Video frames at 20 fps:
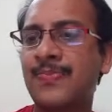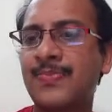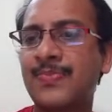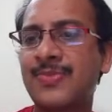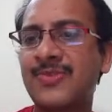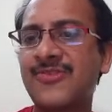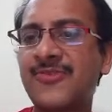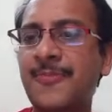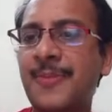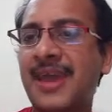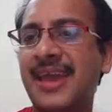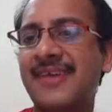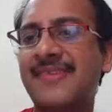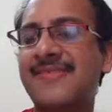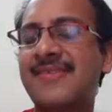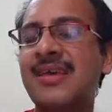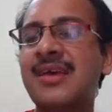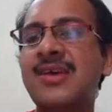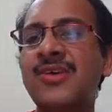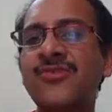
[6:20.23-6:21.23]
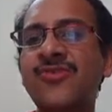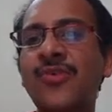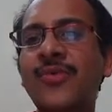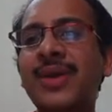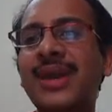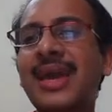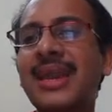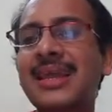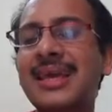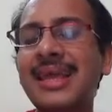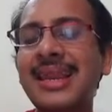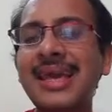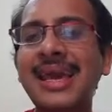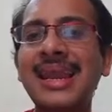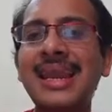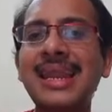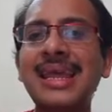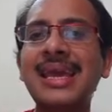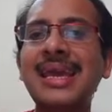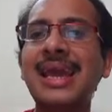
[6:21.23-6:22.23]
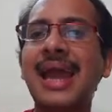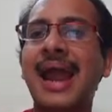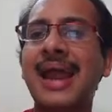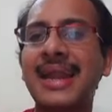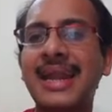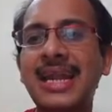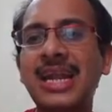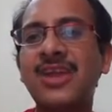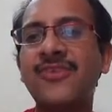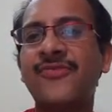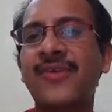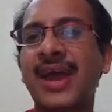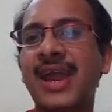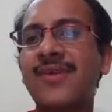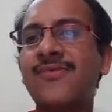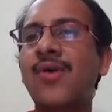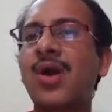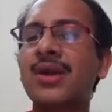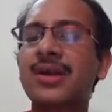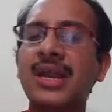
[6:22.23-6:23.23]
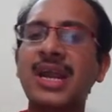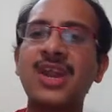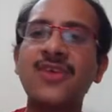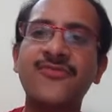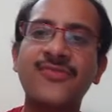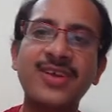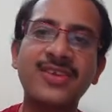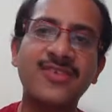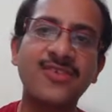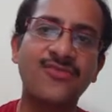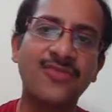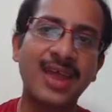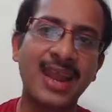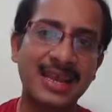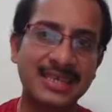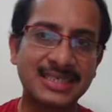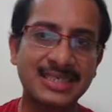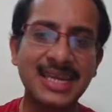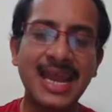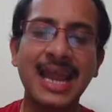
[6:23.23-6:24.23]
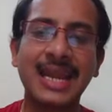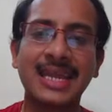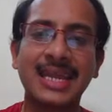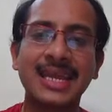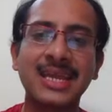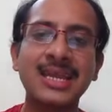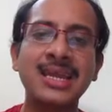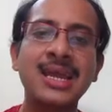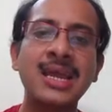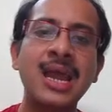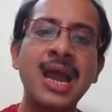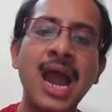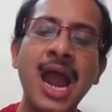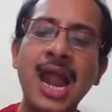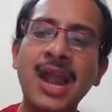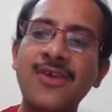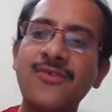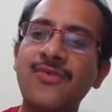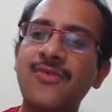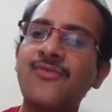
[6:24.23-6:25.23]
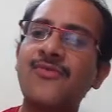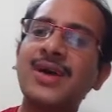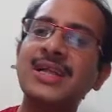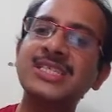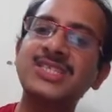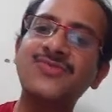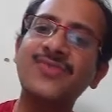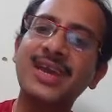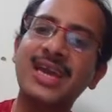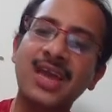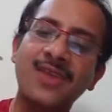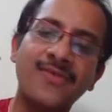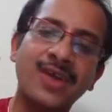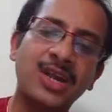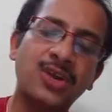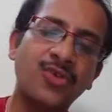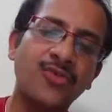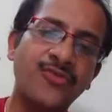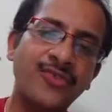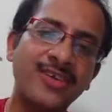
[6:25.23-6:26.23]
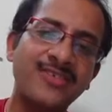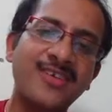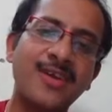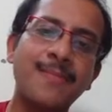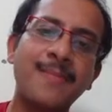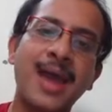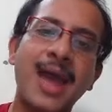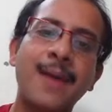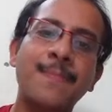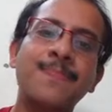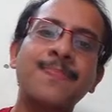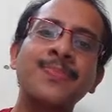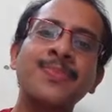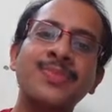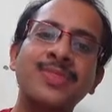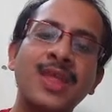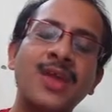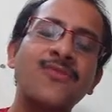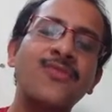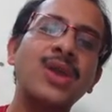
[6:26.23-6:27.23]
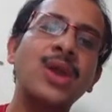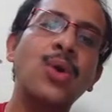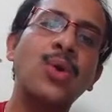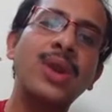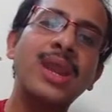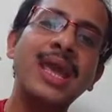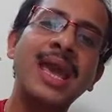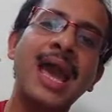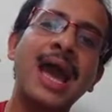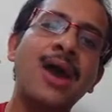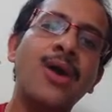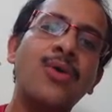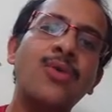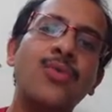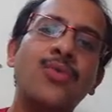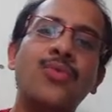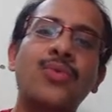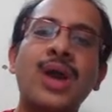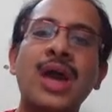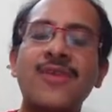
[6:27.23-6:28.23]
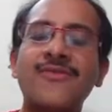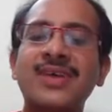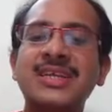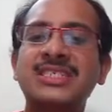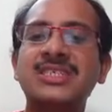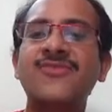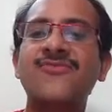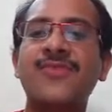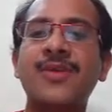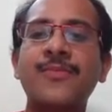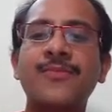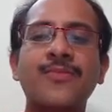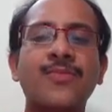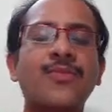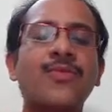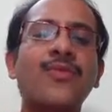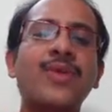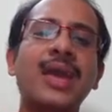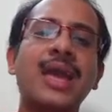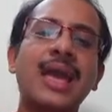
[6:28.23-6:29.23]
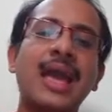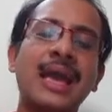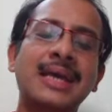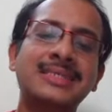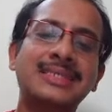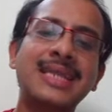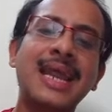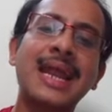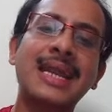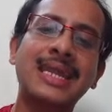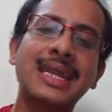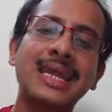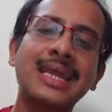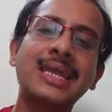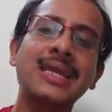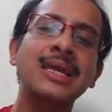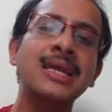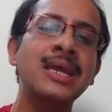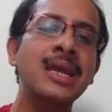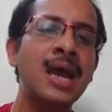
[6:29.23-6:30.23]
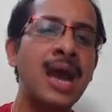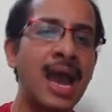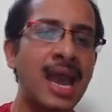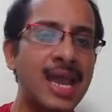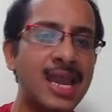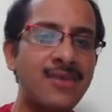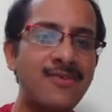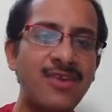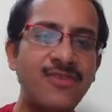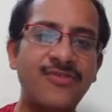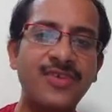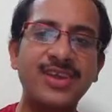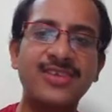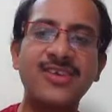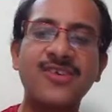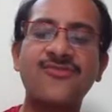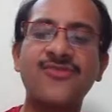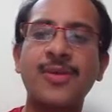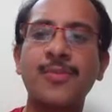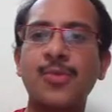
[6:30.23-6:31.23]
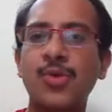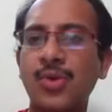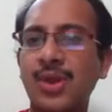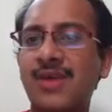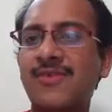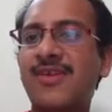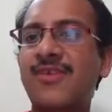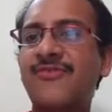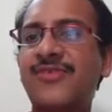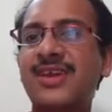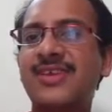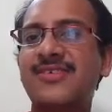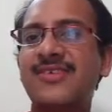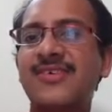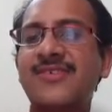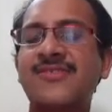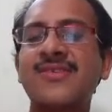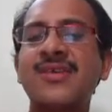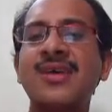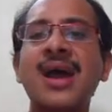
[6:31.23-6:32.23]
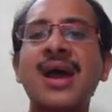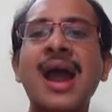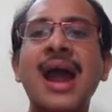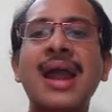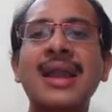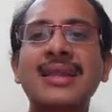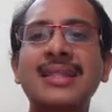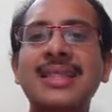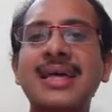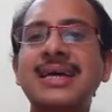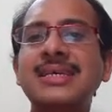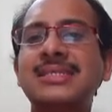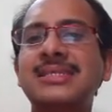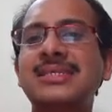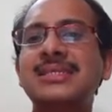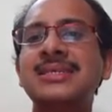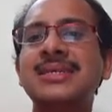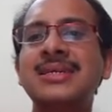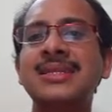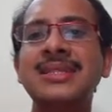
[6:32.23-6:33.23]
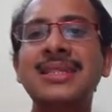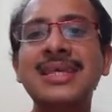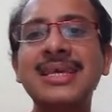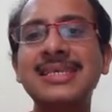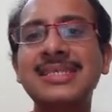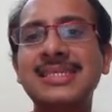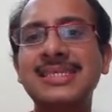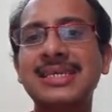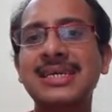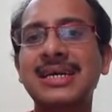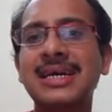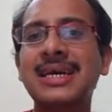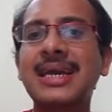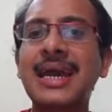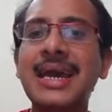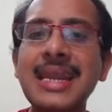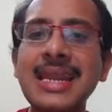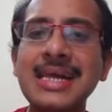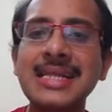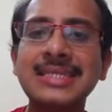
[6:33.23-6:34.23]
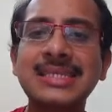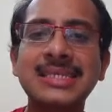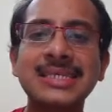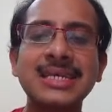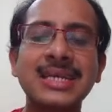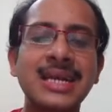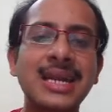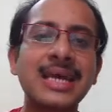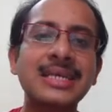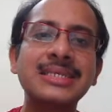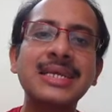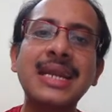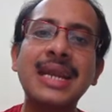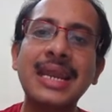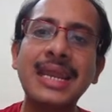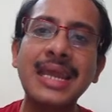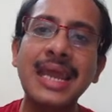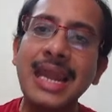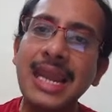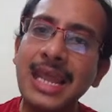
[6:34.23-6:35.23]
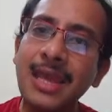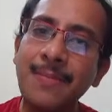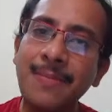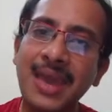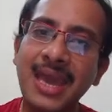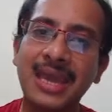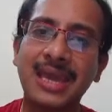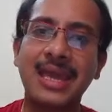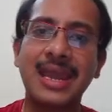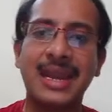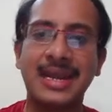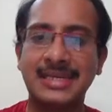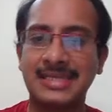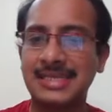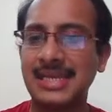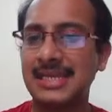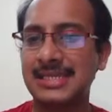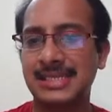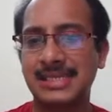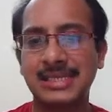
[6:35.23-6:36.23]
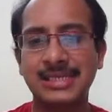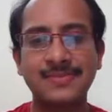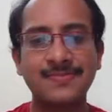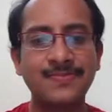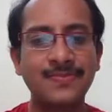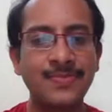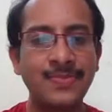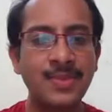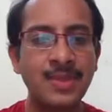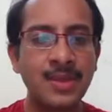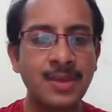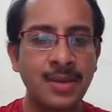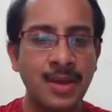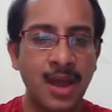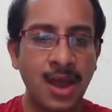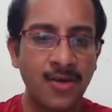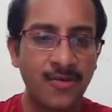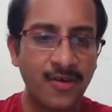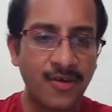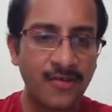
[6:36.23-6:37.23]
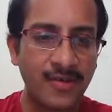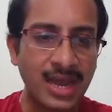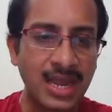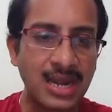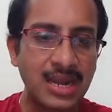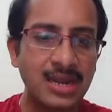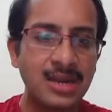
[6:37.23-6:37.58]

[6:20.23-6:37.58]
space, so we can clearly identify what kind of features we are extracting. And once we convert to feature map, then we only have conversion from we extracting high level features from low level features, and thus these kernels doesn't really make great sense. However,